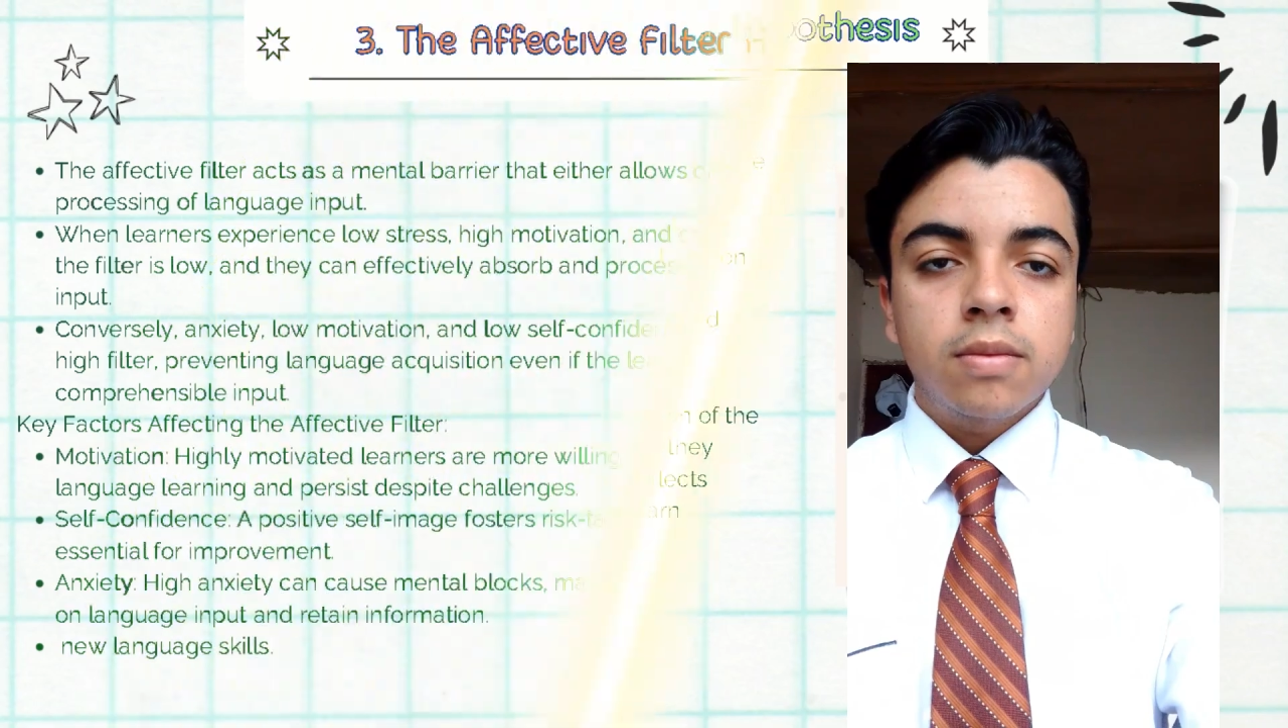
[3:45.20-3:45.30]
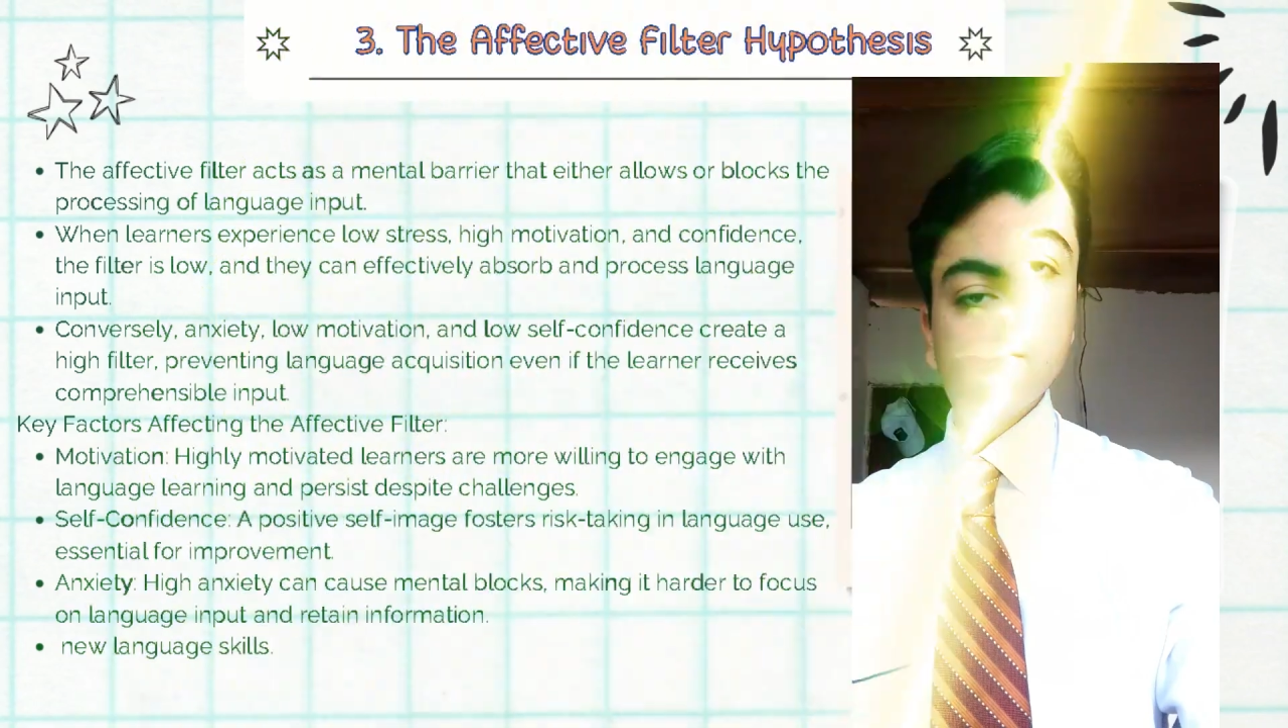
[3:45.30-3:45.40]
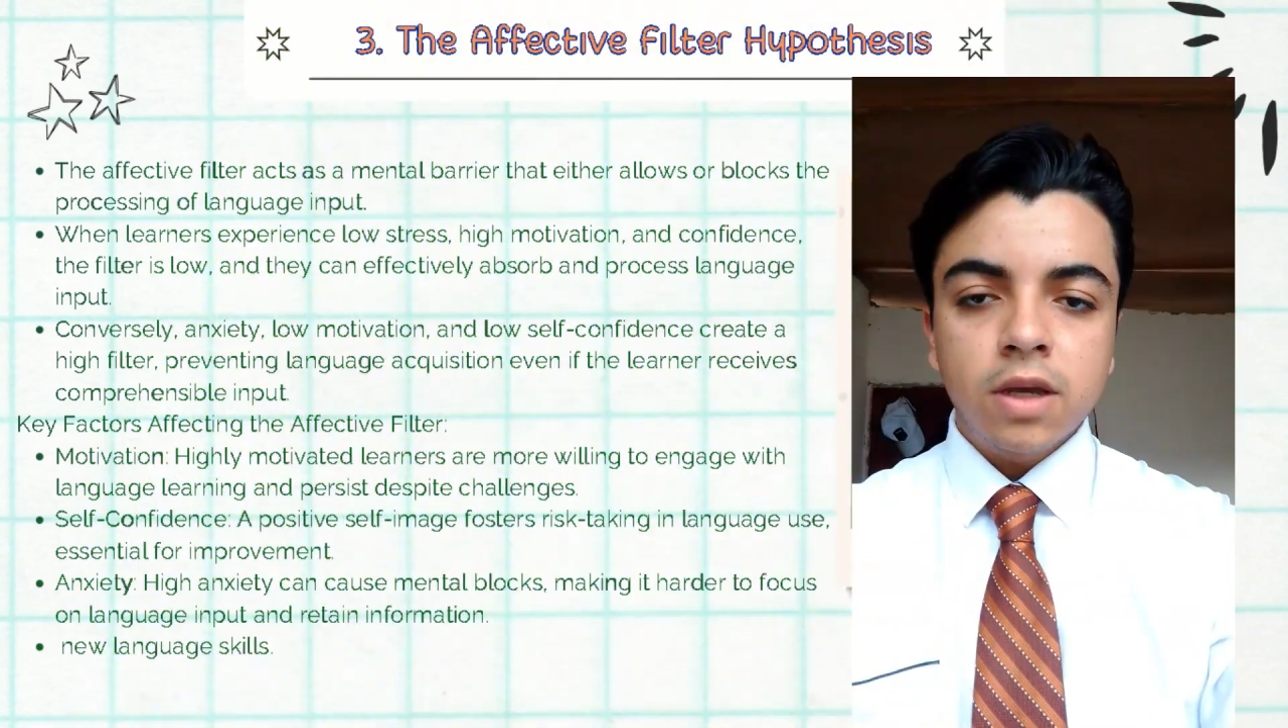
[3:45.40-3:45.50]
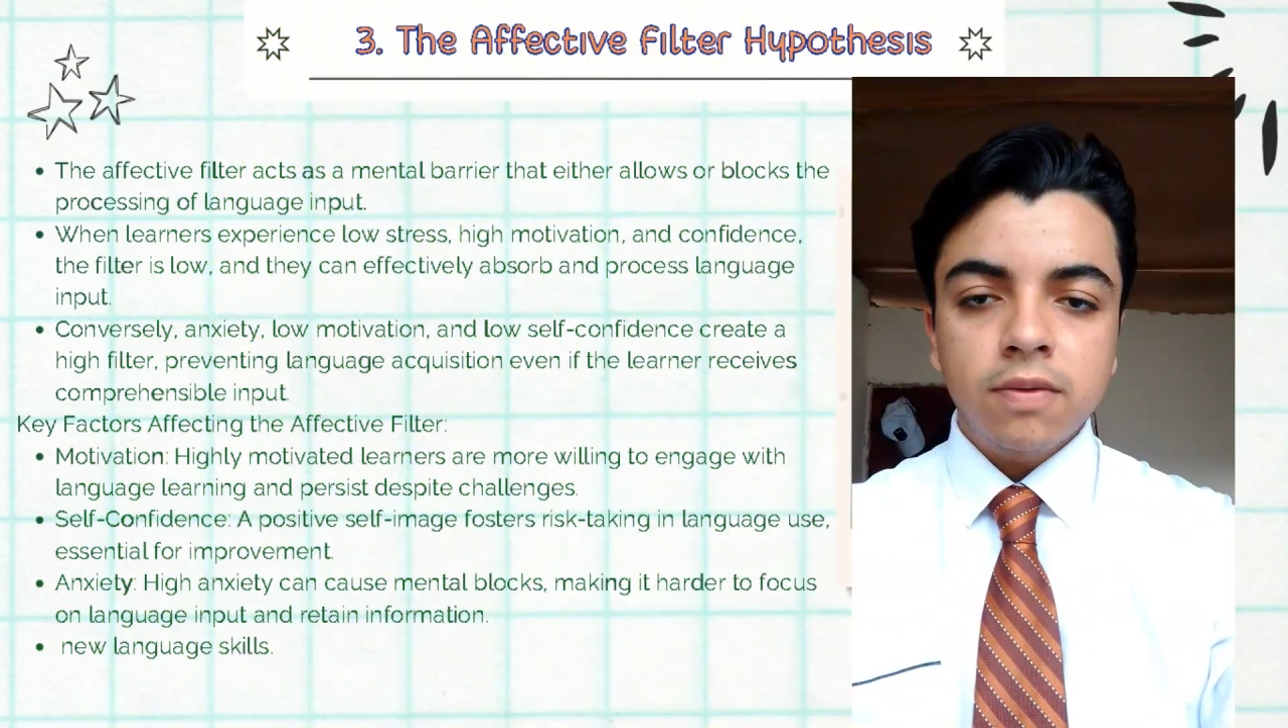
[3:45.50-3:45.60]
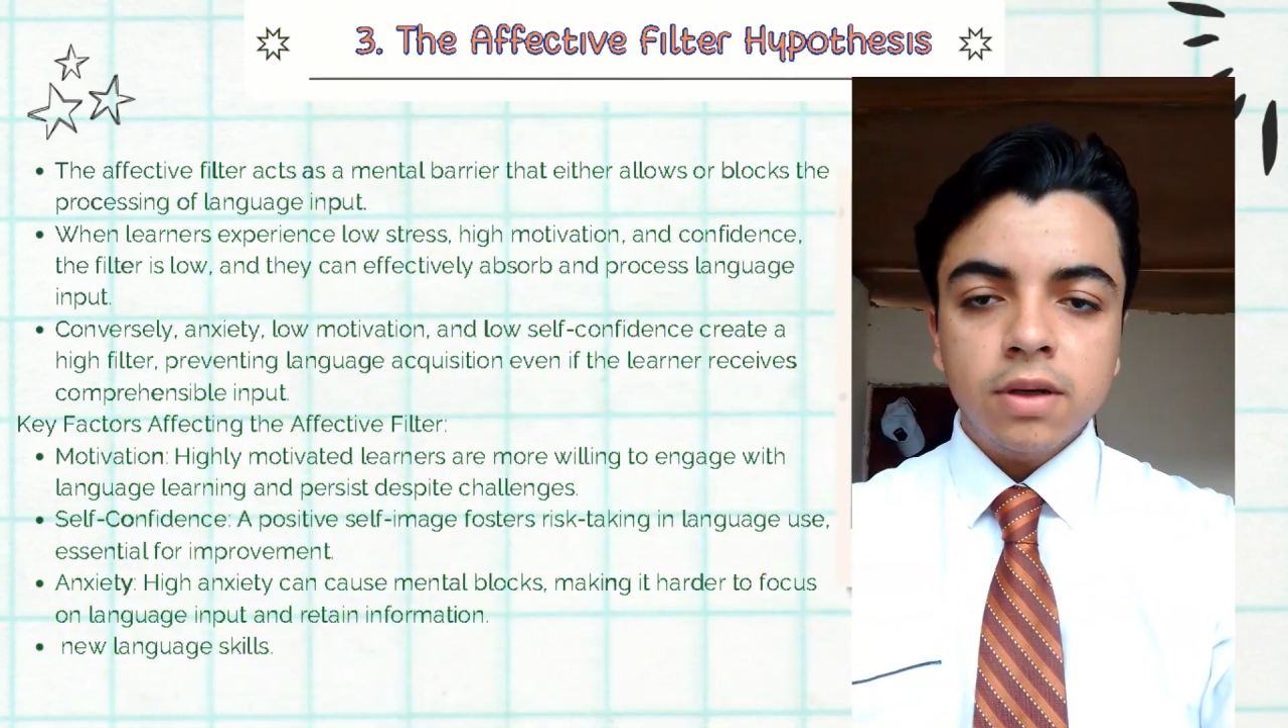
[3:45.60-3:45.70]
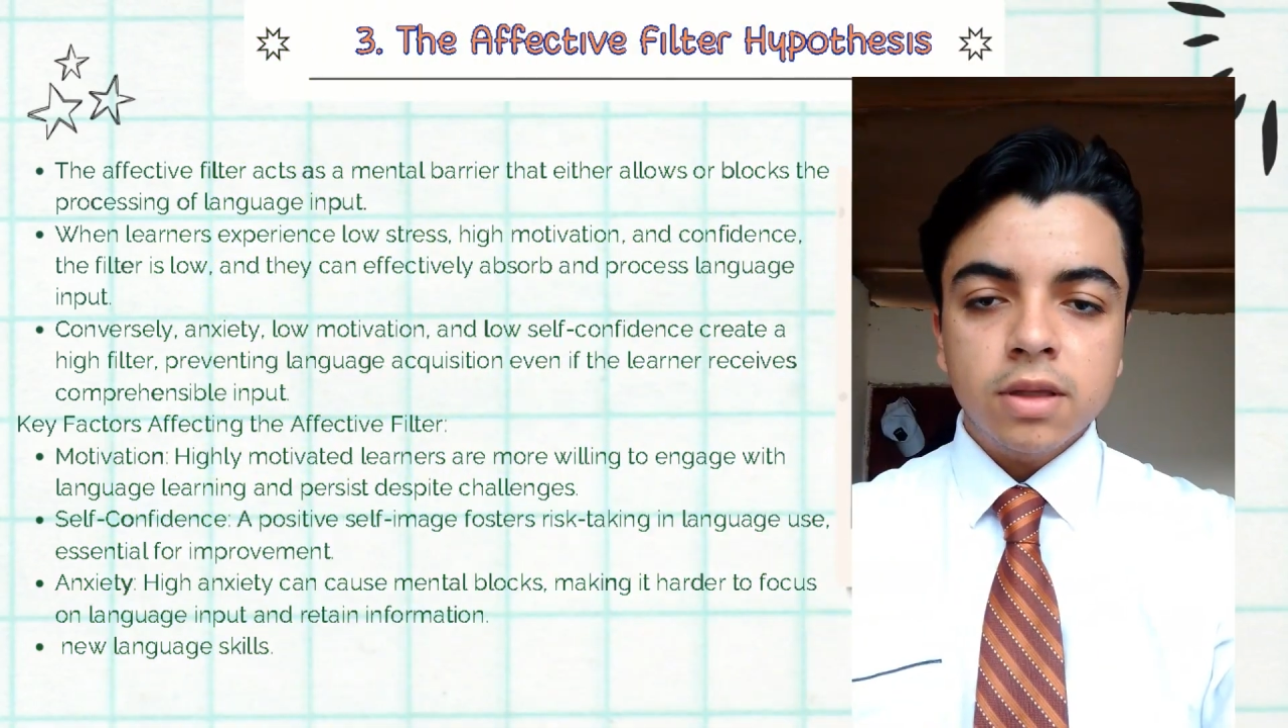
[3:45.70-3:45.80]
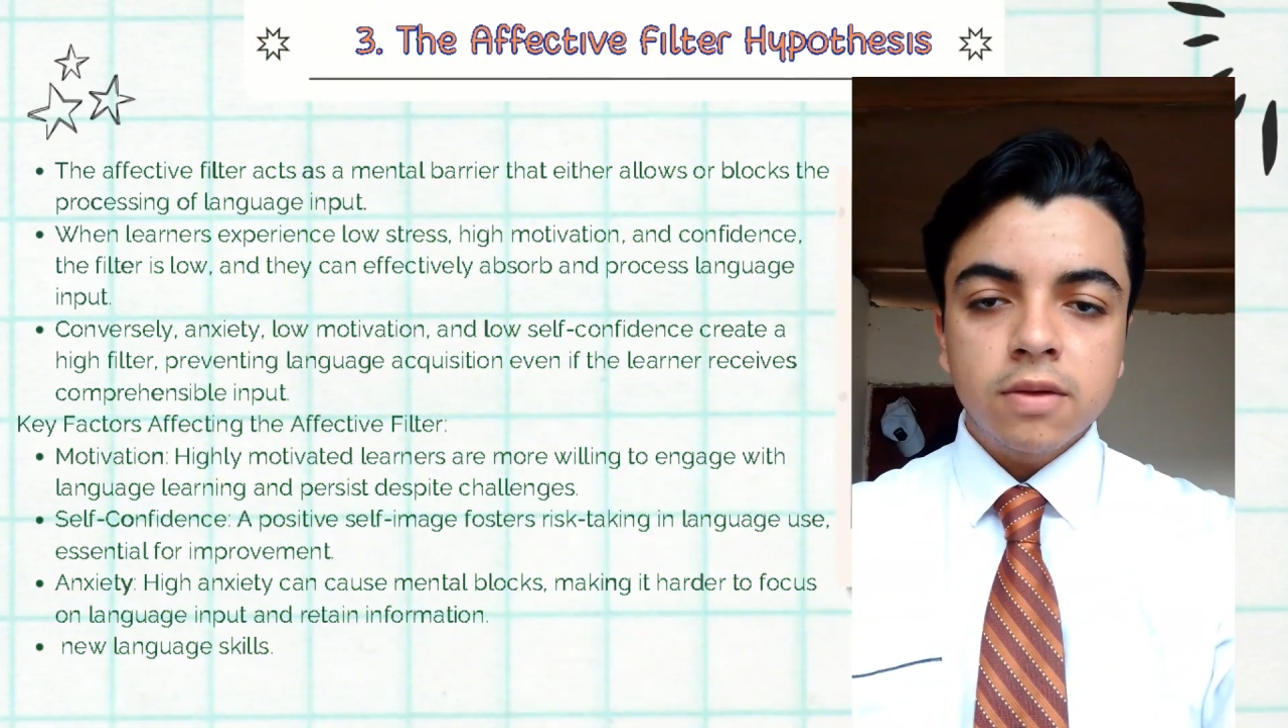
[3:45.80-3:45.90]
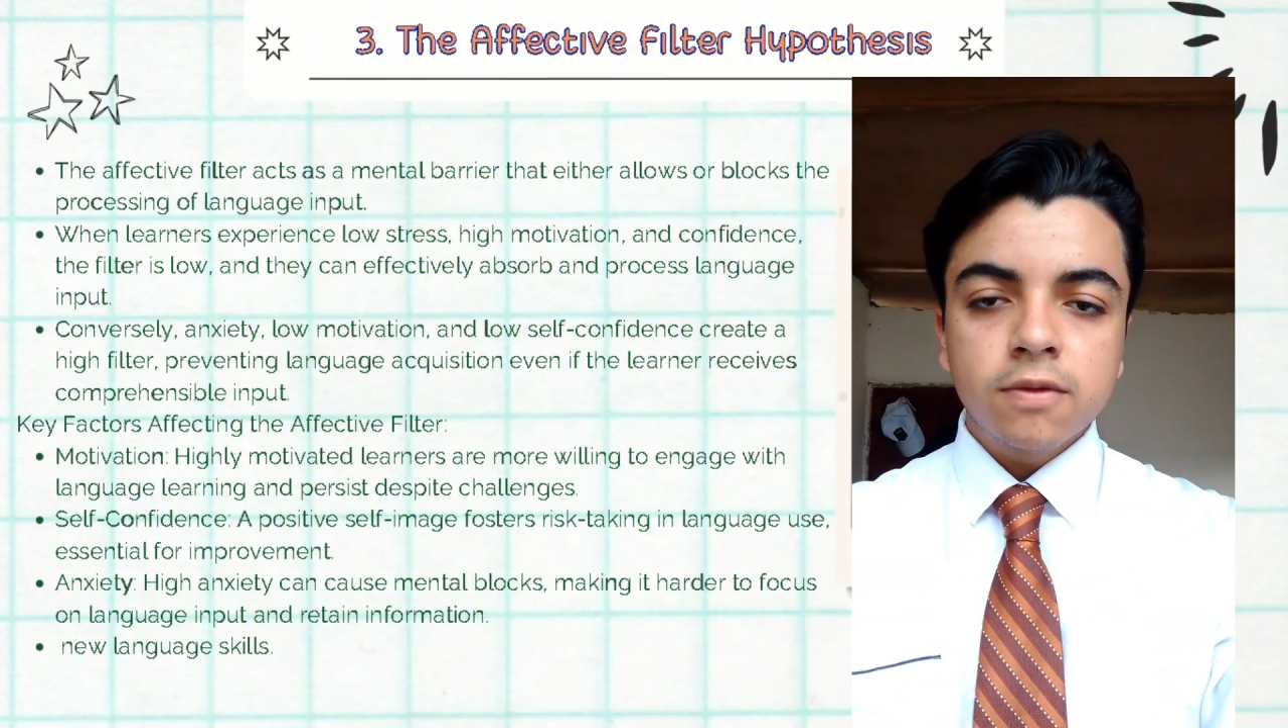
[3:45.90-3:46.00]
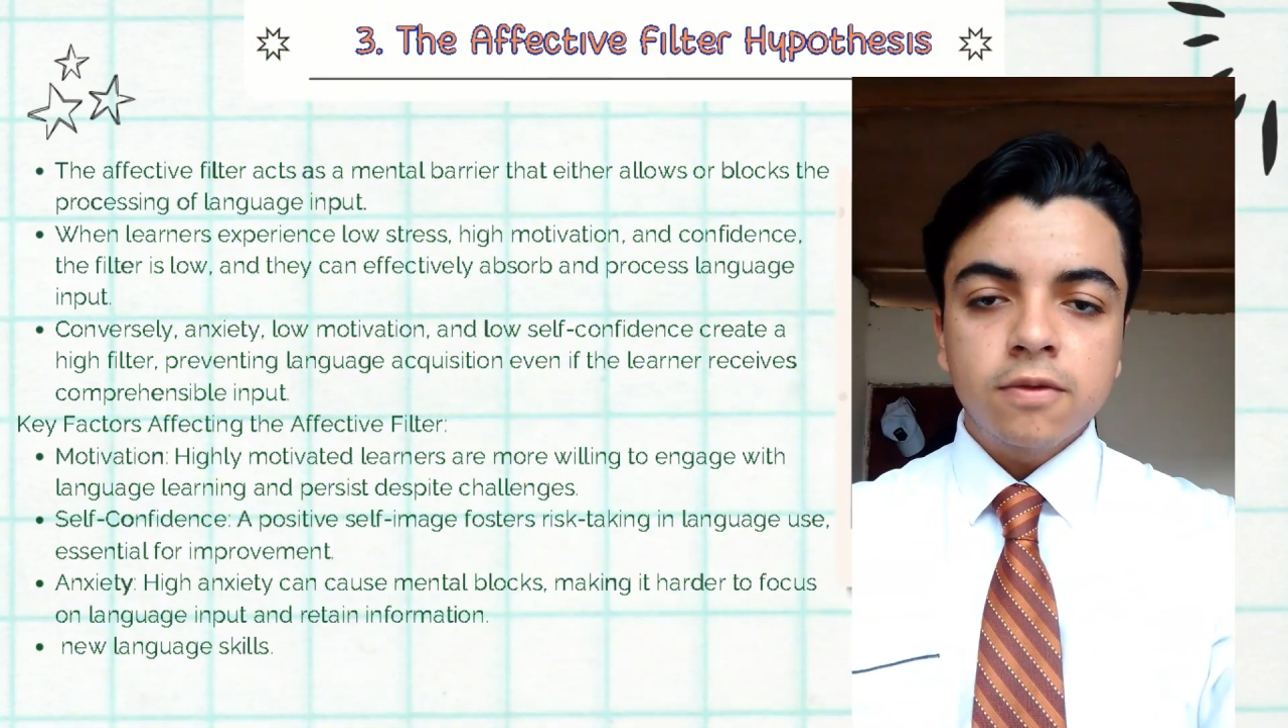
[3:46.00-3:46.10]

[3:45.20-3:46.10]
The affective